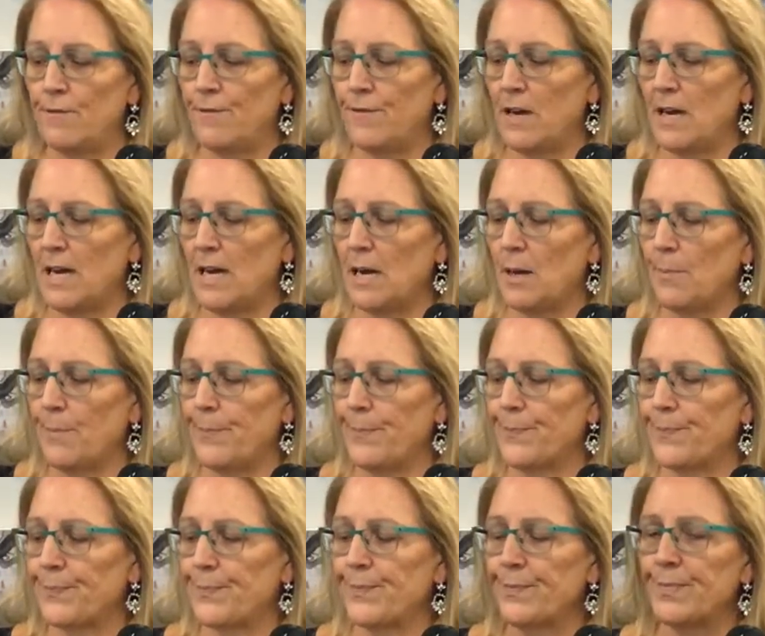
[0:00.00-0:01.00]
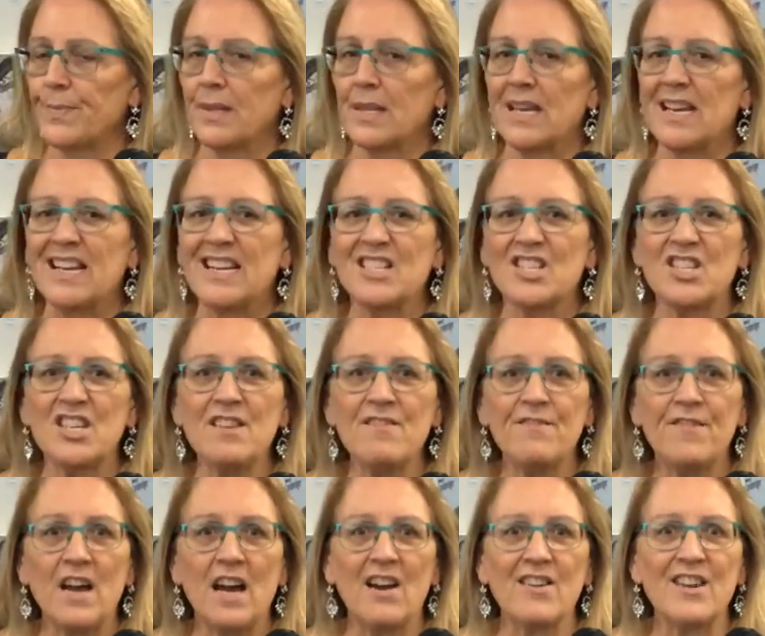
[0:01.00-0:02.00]
farm. She
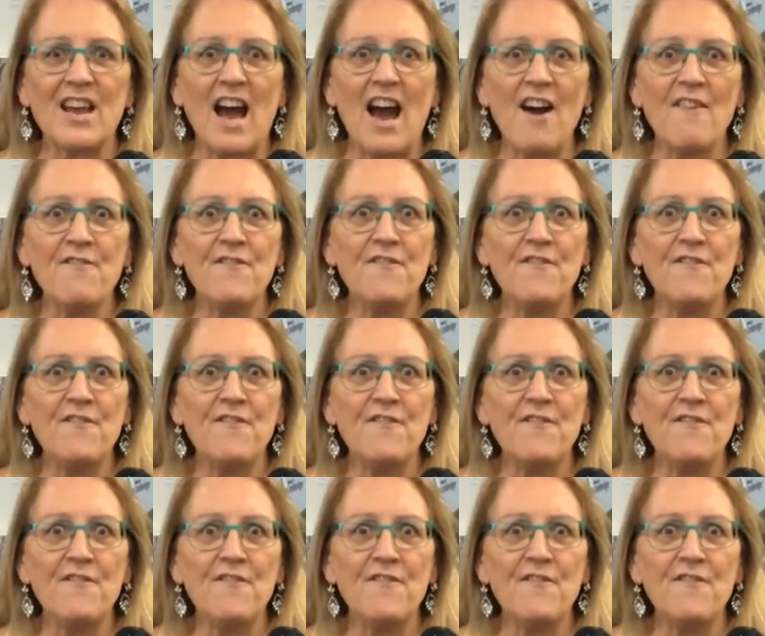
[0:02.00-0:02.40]
found a